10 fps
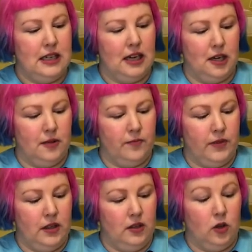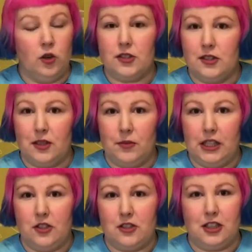Um, also
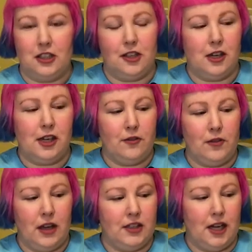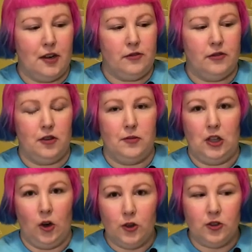something interesting that I found out from
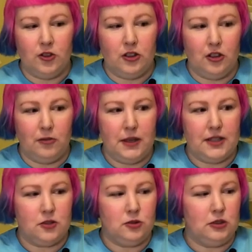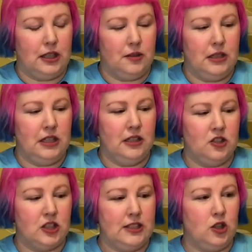the owner of Pezel, um,
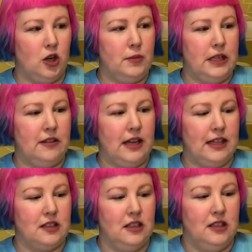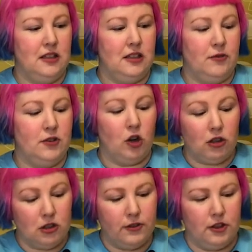she told me that the
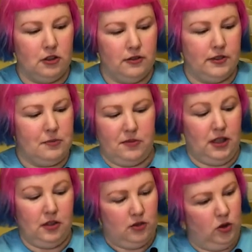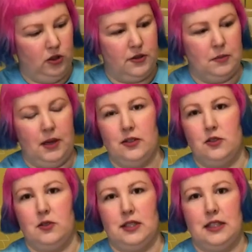photographer of I think all of the
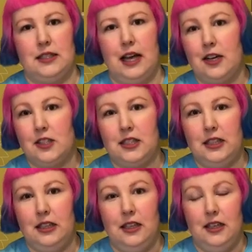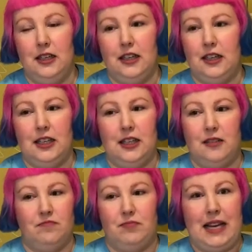puzzles is actually uh,
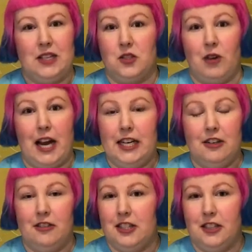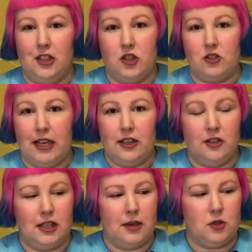based right here in Sydney, Australia.
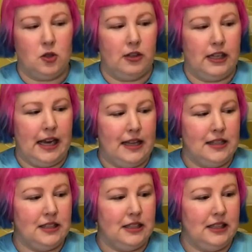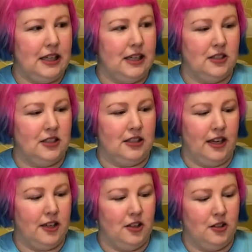Her name's Tori Ansley, and
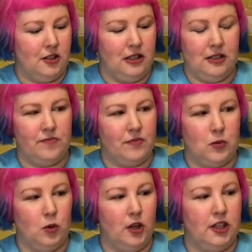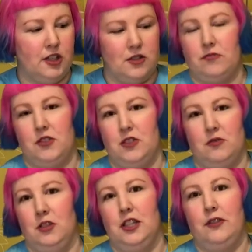yeah, her work is just
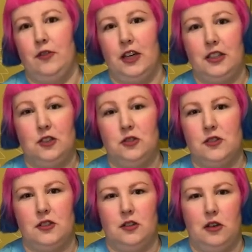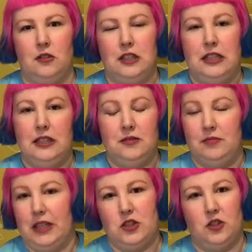really fun and cool. So I'll
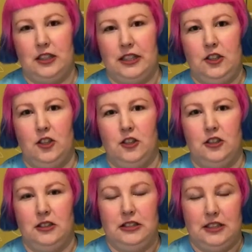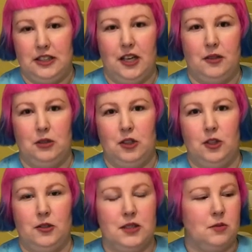make sure to link her down below
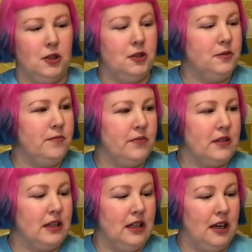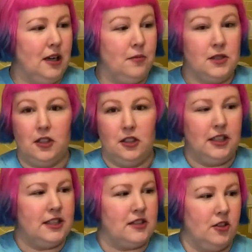as well. Um, so
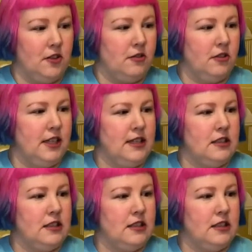let's go through these.